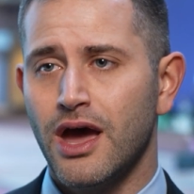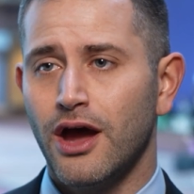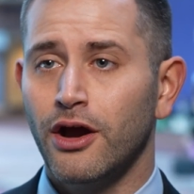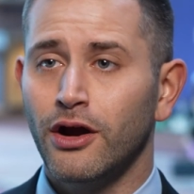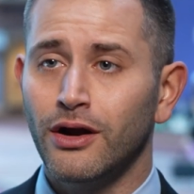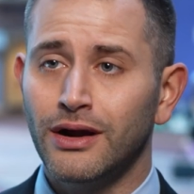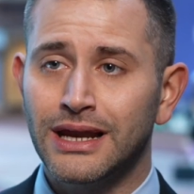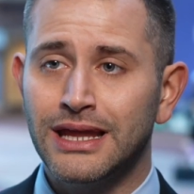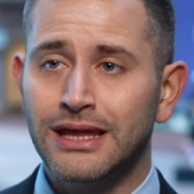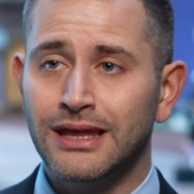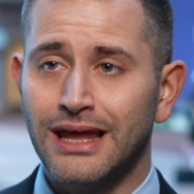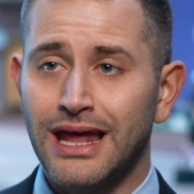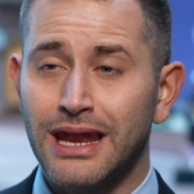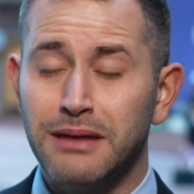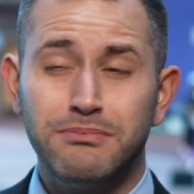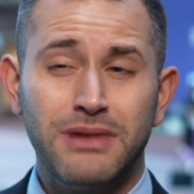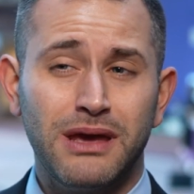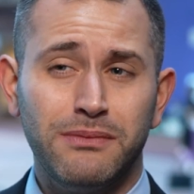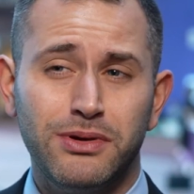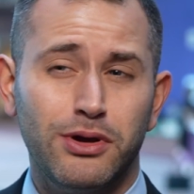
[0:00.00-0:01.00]
early
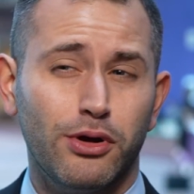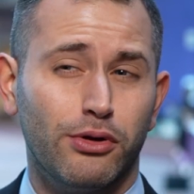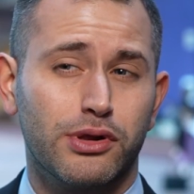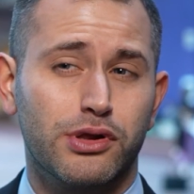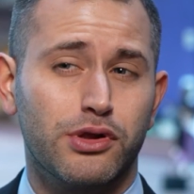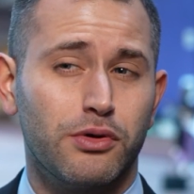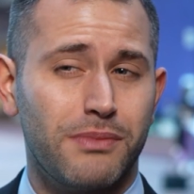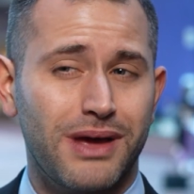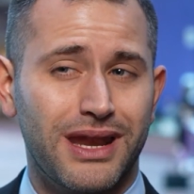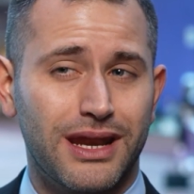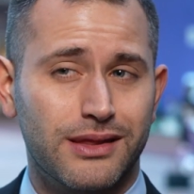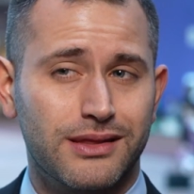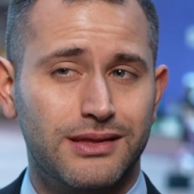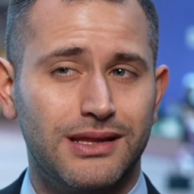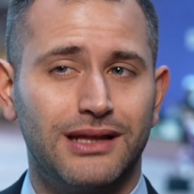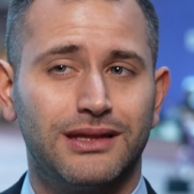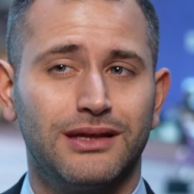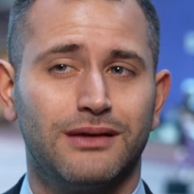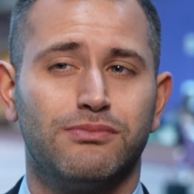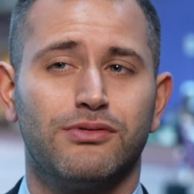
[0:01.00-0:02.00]
and maybe also
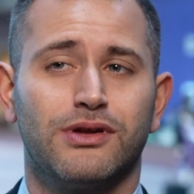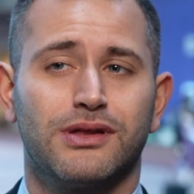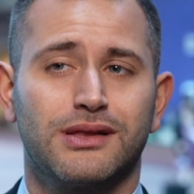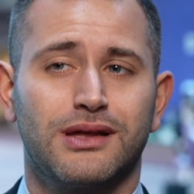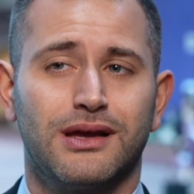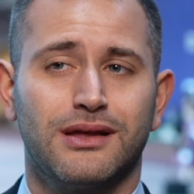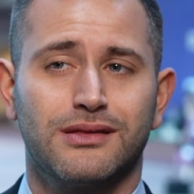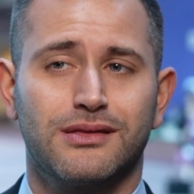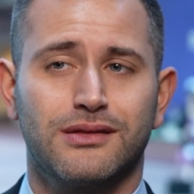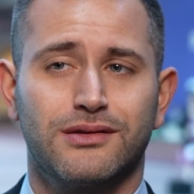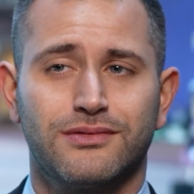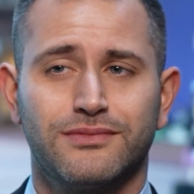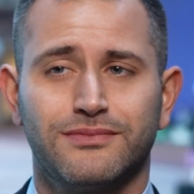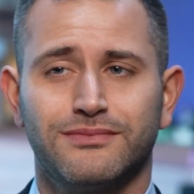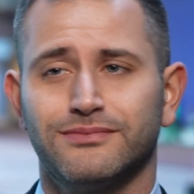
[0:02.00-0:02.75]
metastatic breast cancer.